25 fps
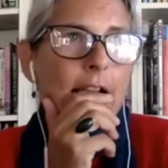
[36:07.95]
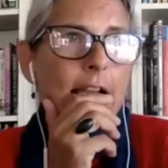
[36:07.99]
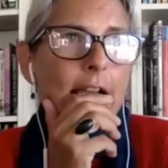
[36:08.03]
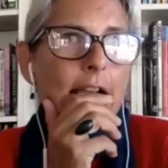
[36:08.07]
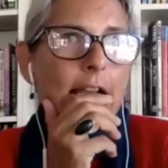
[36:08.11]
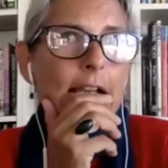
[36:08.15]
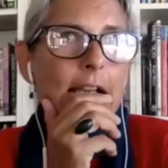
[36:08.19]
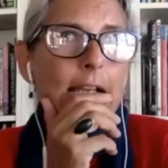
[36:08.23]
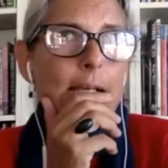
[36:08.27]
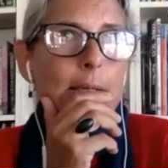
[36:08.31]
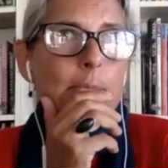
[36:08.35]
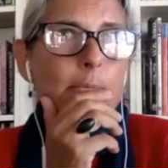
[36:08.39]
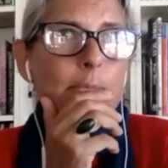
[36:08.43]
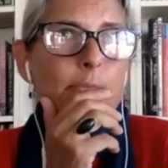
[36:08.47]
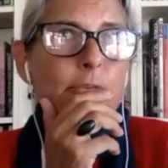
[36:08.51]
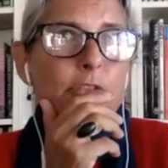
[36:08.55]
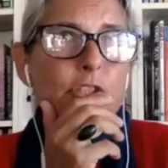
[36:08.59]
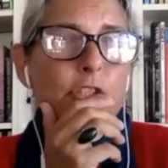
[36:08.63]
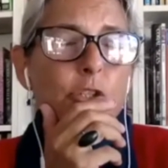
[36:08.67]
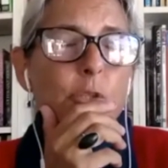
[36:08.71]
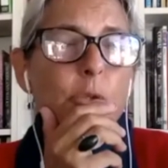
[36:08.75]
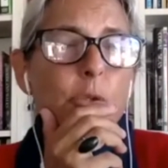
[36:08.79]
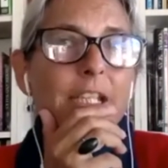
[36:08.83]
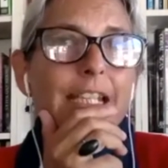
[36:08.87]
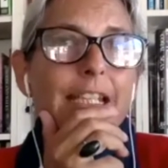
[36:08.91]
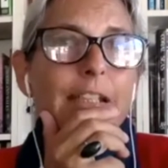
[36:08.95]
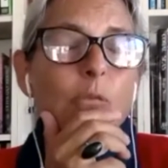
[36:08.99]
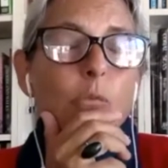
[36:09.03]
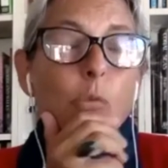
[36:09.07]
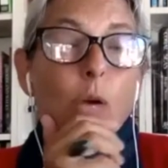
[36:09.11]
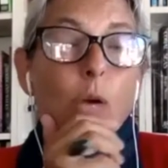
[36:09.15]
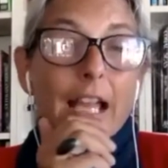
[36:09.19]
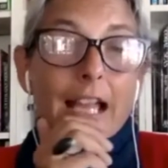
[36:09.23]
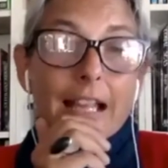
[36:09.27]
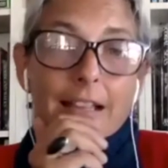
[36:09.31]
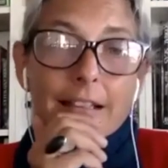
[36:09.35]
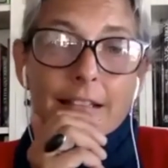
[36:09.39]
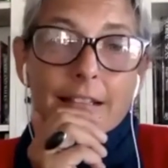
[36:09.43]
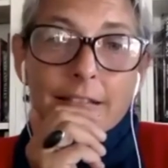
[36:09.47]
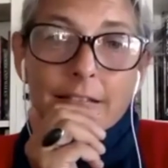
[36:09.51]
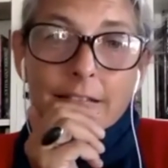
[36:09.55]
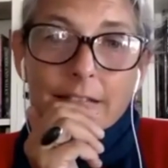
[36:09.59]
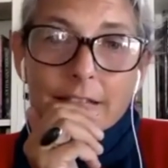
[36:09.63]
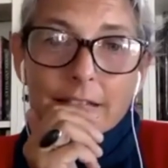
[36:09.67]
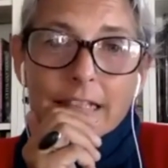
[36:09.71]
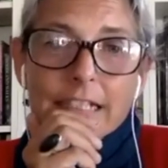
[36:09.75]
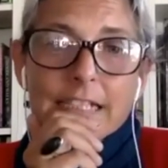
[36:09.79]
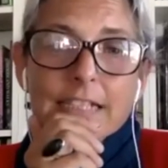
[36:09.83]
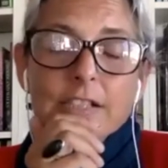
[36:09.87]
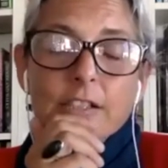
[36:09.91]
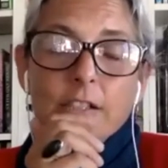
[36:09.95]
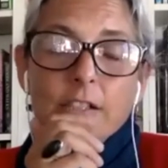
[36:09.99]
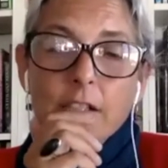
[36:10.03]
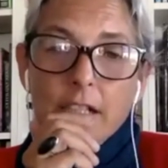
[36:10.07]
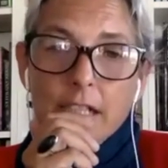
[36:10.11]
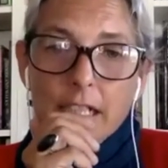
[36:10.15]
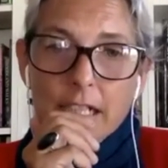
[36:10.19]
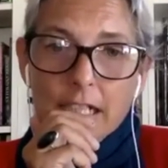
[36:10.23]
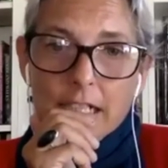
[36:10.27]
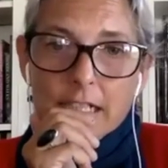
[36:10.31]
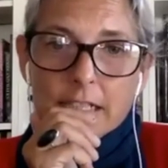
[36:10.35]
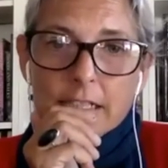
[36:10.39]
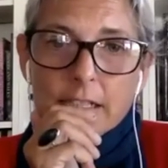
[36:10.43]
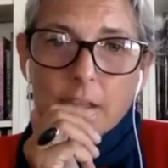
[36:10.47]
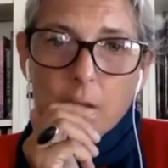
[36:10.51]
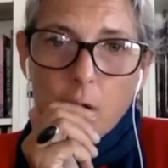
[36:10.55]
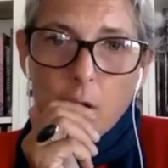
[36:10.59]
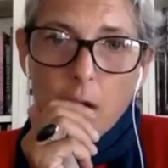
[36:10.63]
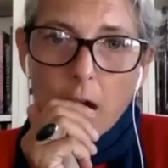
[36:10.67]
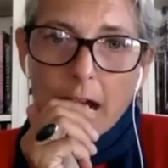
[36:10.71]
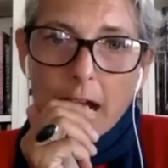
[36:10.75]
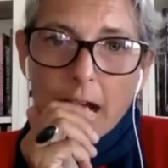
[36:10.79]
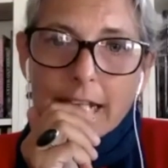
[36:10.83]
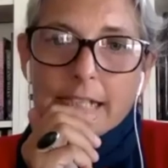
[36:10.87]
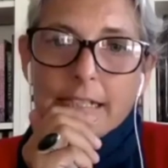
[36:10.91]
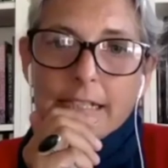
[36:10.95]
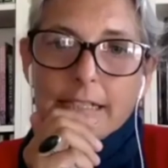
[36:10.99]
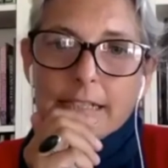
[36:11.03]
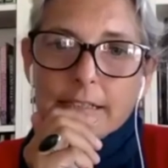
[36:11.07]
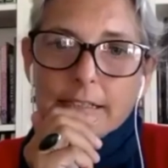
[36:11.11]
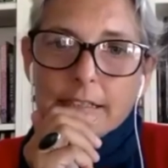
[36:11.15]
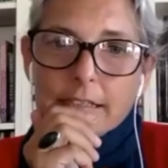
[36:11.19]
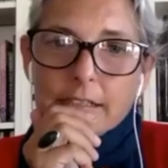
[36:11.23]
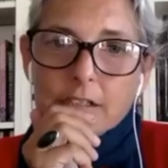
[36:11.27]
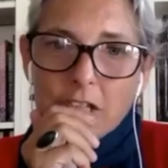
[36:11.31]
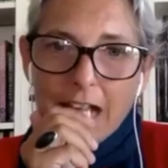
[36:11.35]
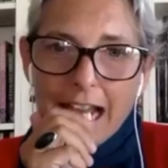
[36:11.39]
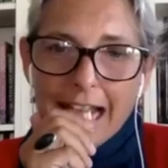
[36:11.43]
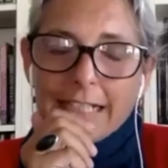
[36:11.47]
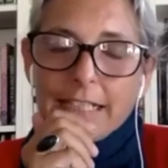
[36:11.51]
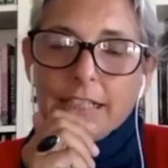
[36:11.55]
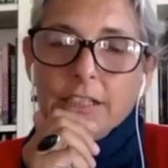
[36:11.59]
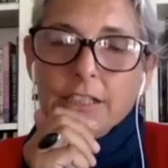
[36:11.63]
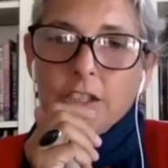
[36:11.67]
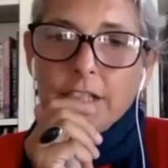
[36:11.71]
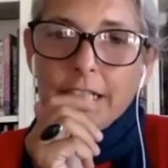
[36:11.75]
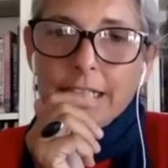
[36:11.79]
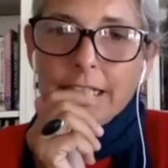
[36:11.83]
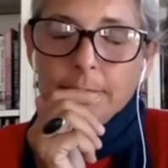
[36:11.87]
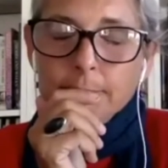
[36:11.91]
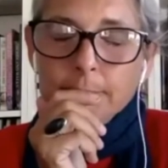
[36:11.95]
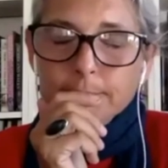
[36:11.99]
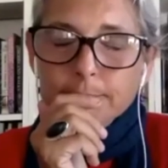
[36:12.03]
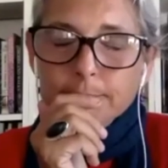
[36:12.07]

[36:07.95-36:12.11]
Doing it well is quite challenging.